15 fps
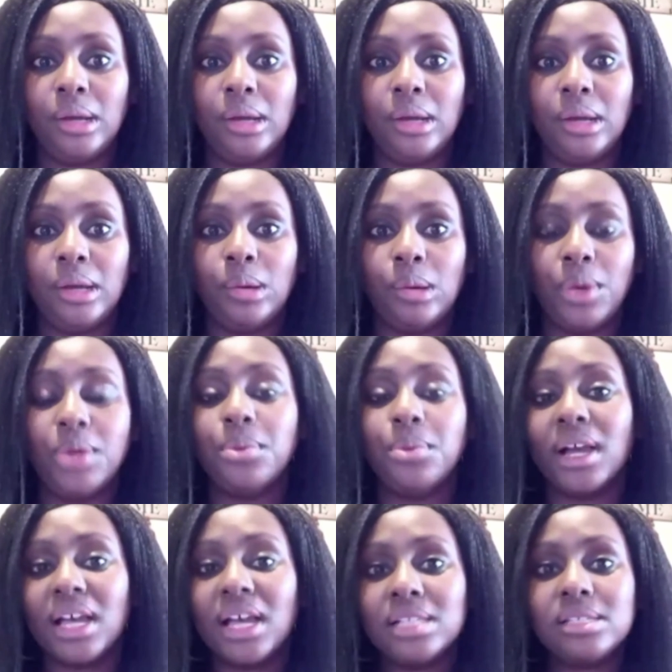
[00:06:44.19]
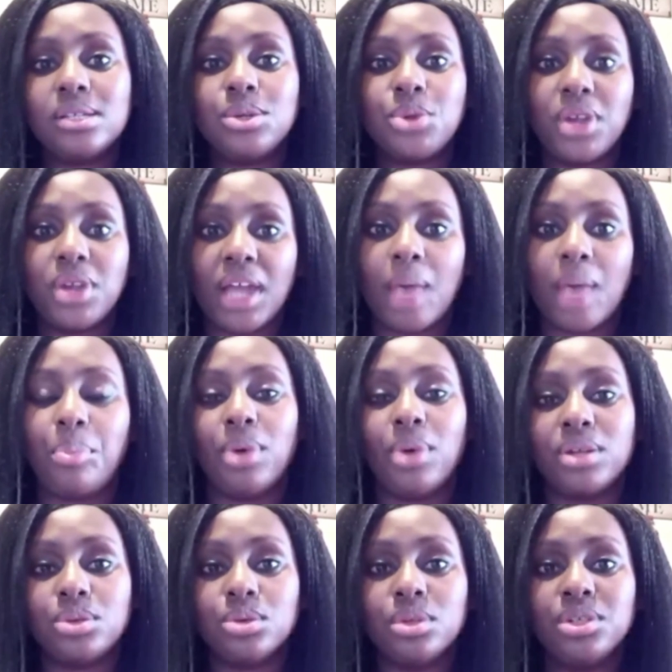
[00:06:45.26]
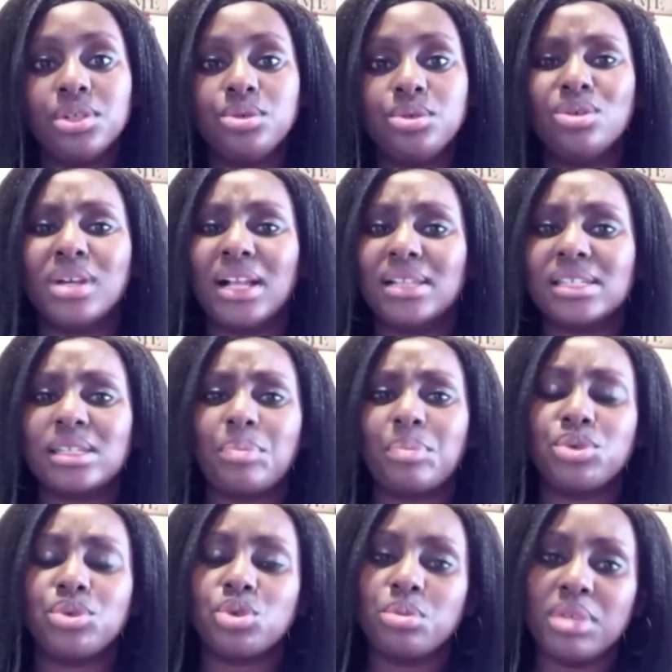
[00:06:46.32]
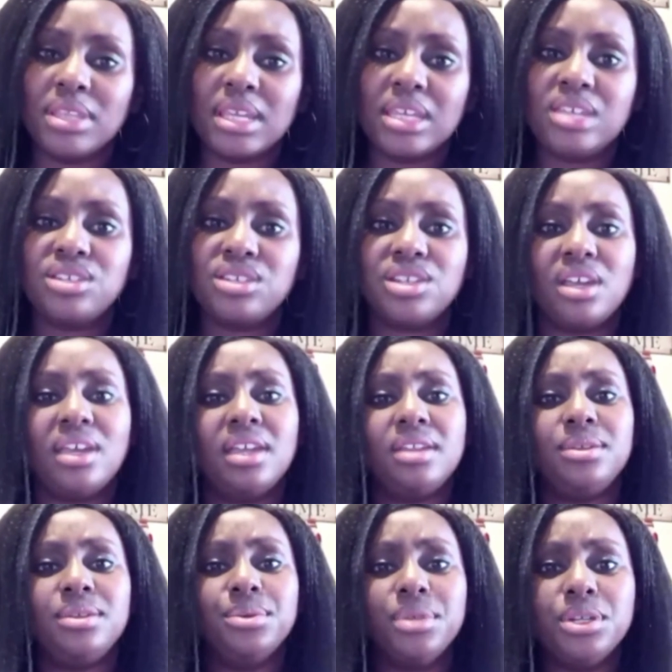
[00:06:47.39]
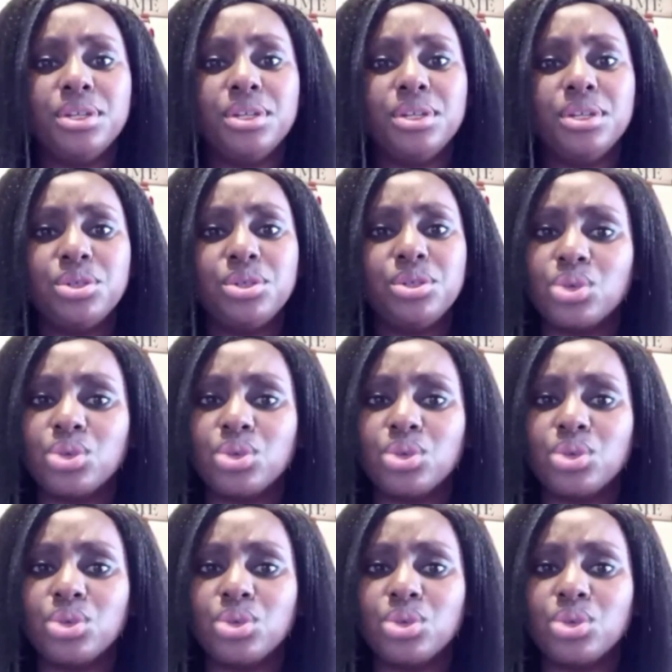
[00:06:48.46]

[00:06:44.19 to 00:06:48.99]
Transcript: When we were girls growing up, we were told, girls are supposed to be in the kitchen, you need to,